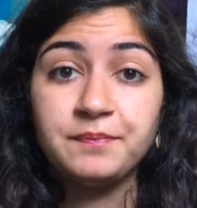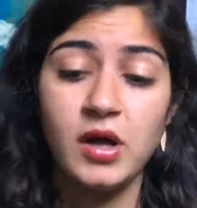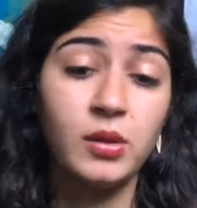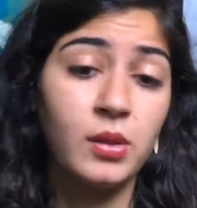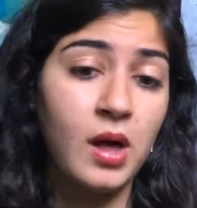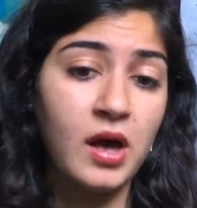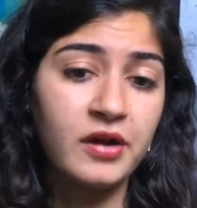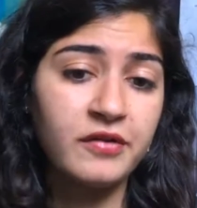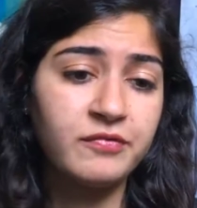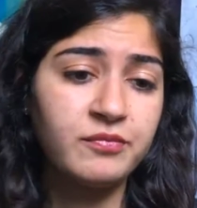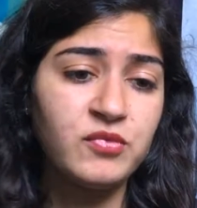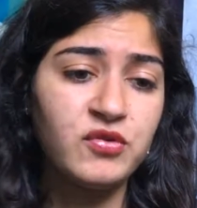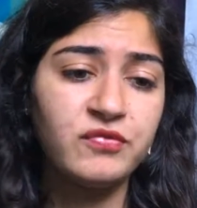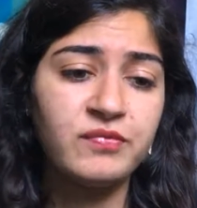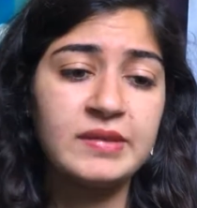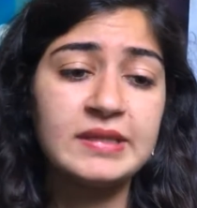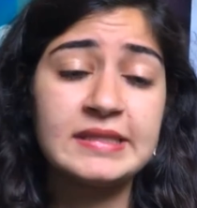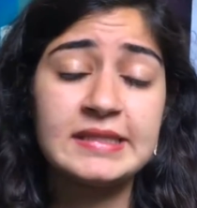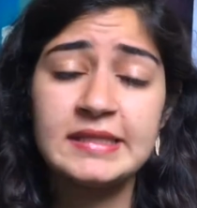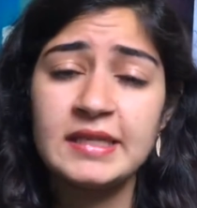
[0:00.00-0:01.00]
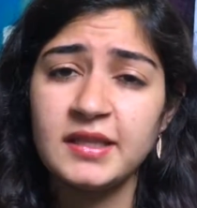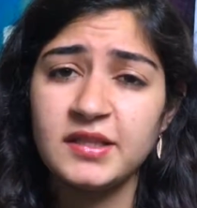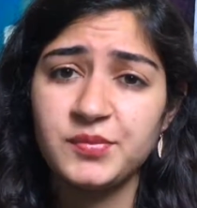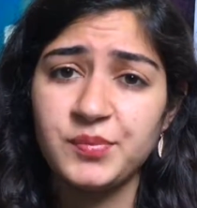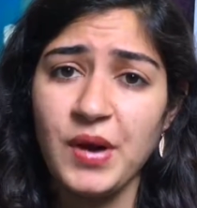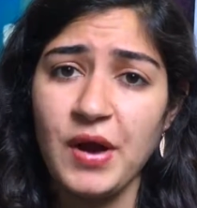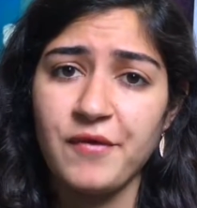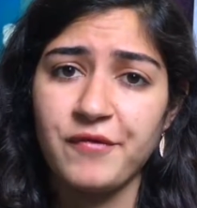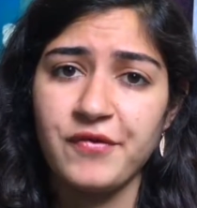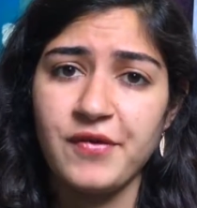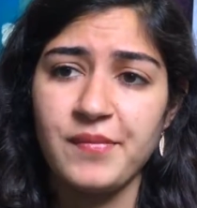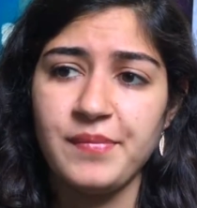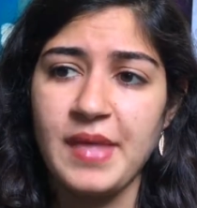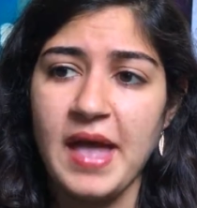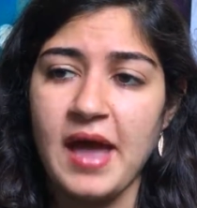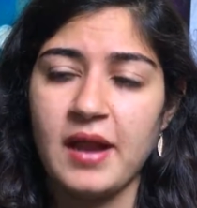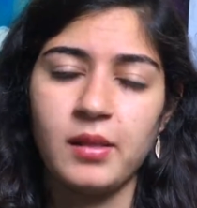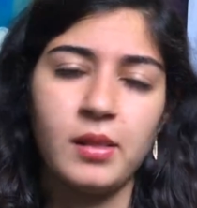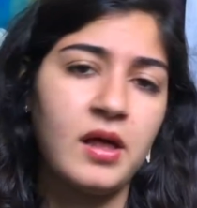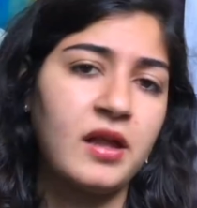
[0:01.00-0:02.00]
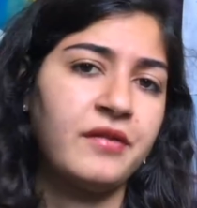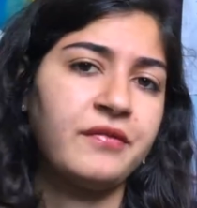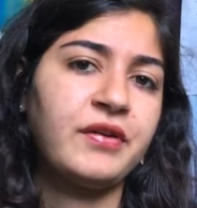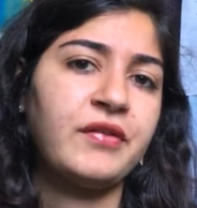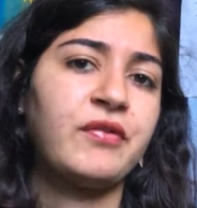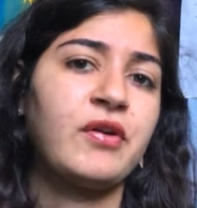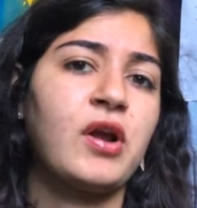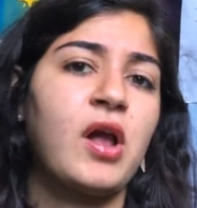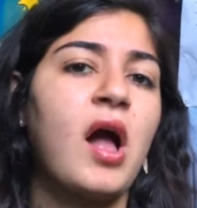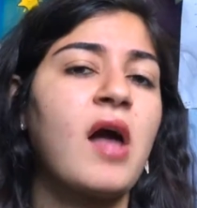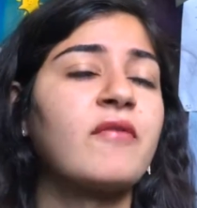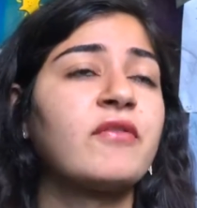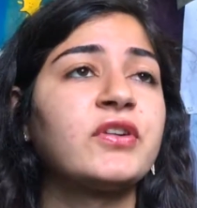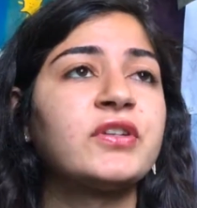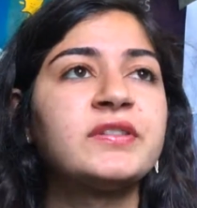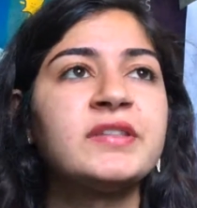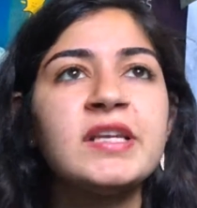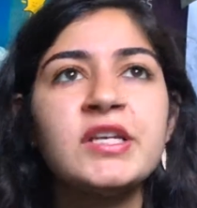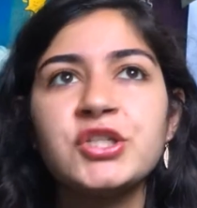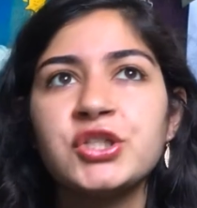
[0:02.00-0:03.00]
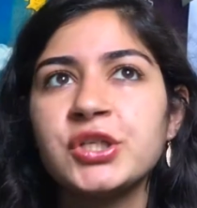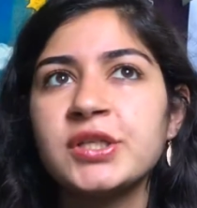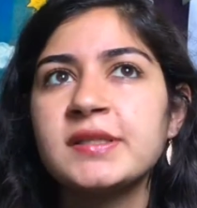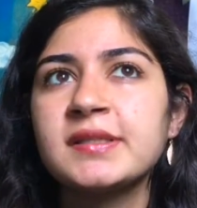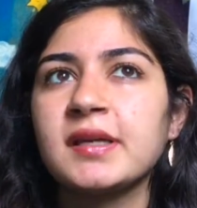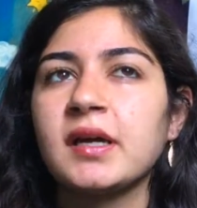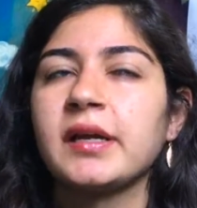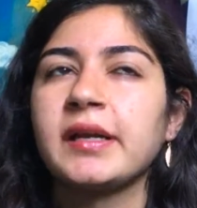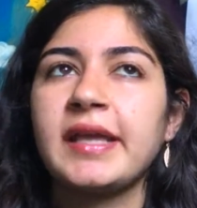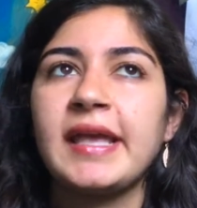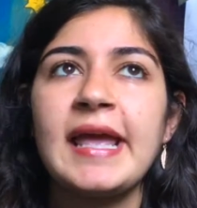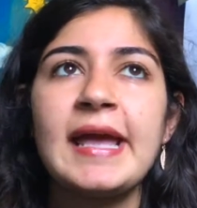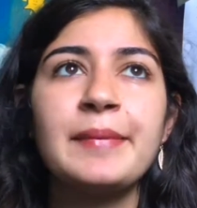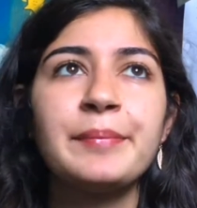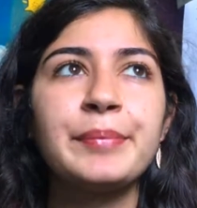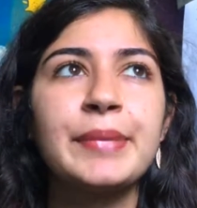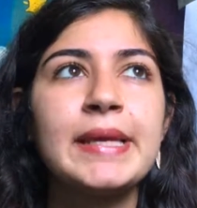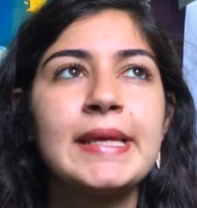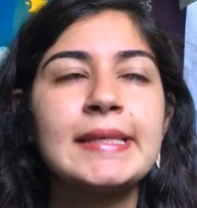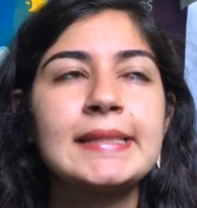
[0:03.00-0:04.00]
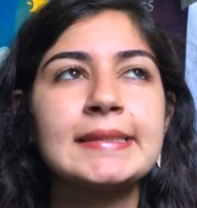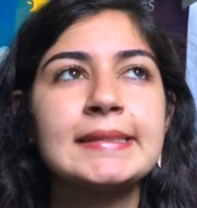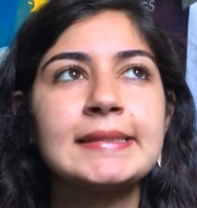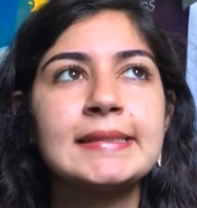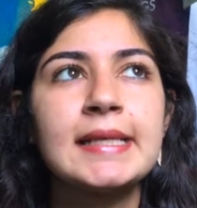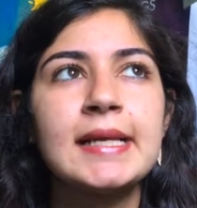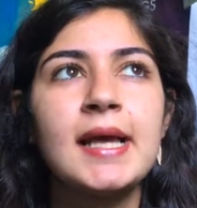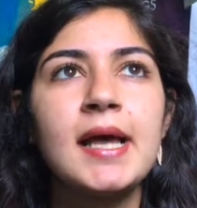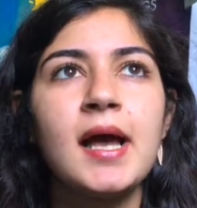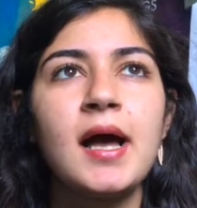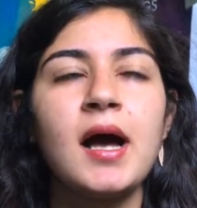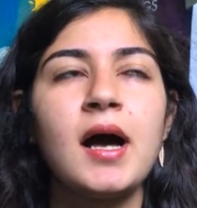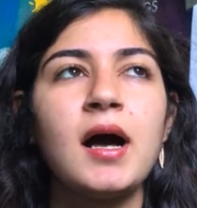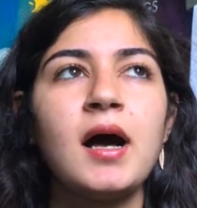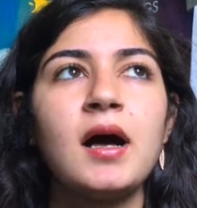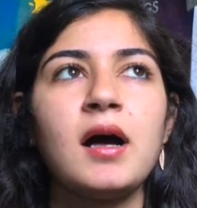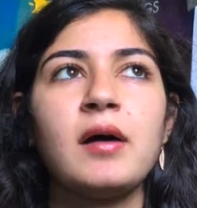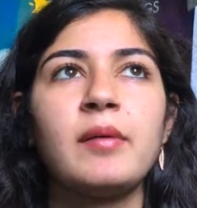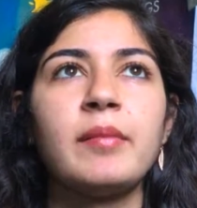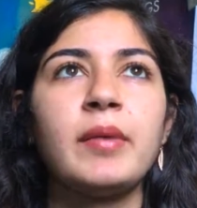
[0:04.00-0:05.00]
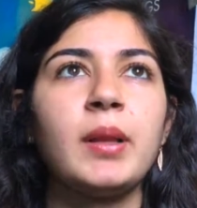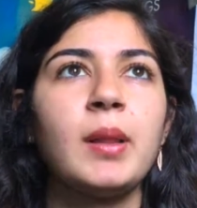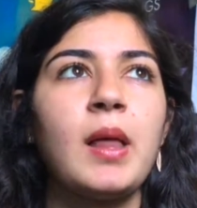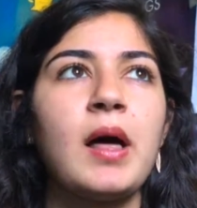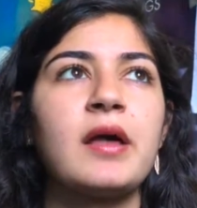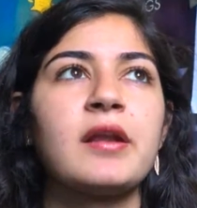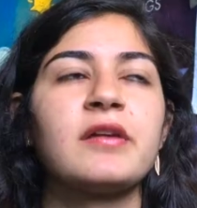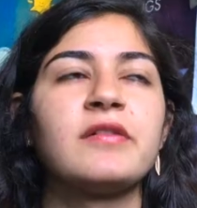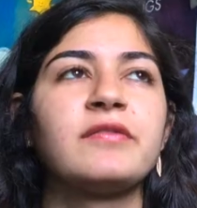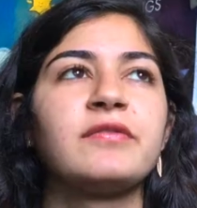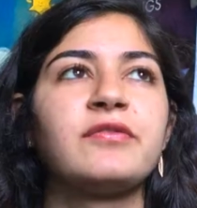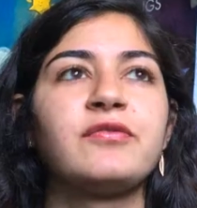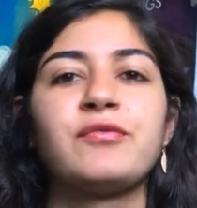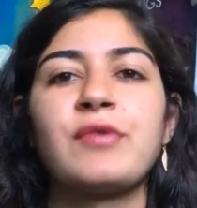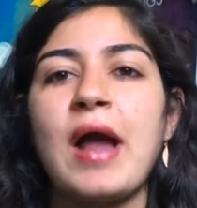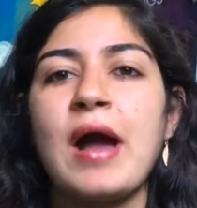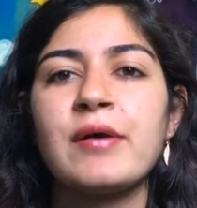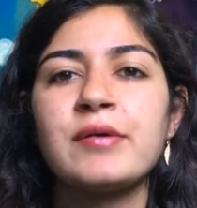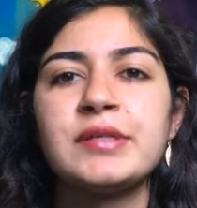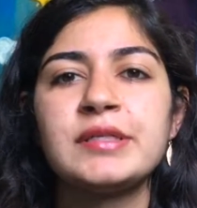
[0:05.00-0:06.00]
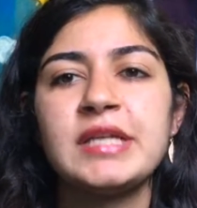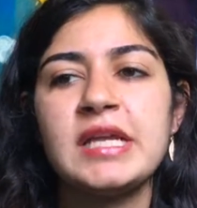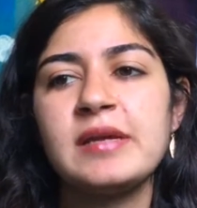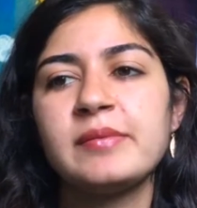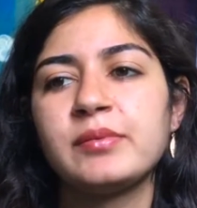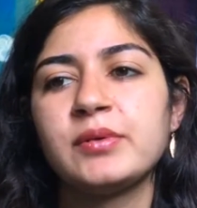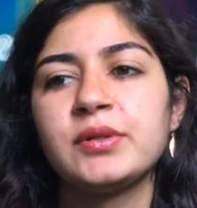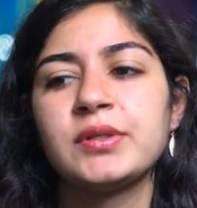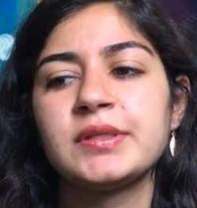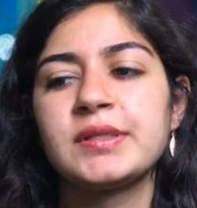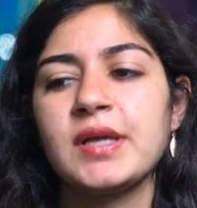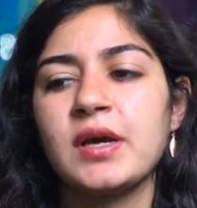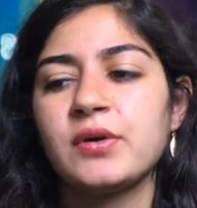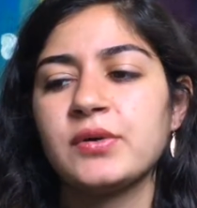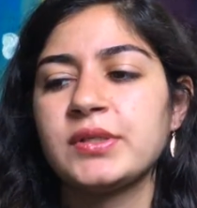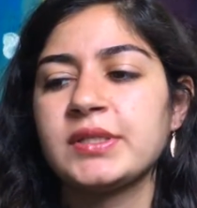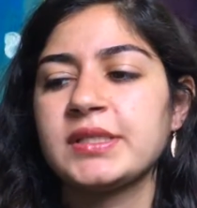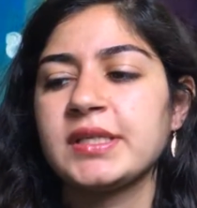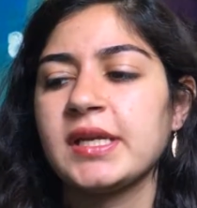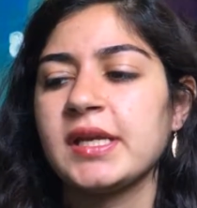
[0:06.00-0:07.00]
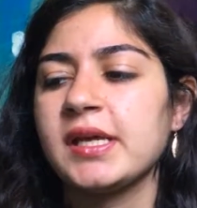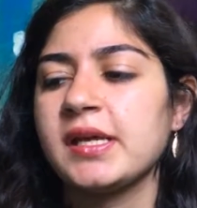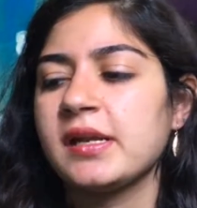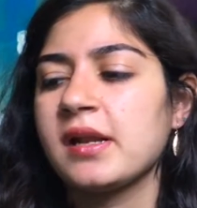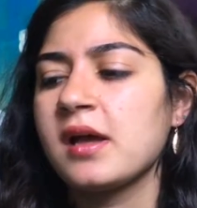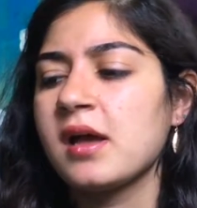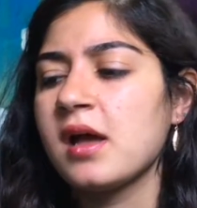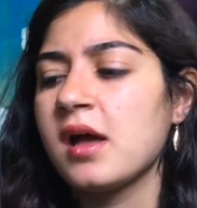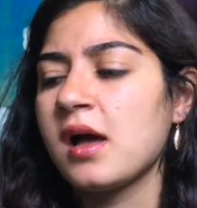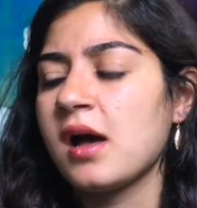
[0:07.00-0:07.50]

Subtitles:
A lot of movements did sprout from that, a lot of different conversations on campus, a lot of roundtables hosted,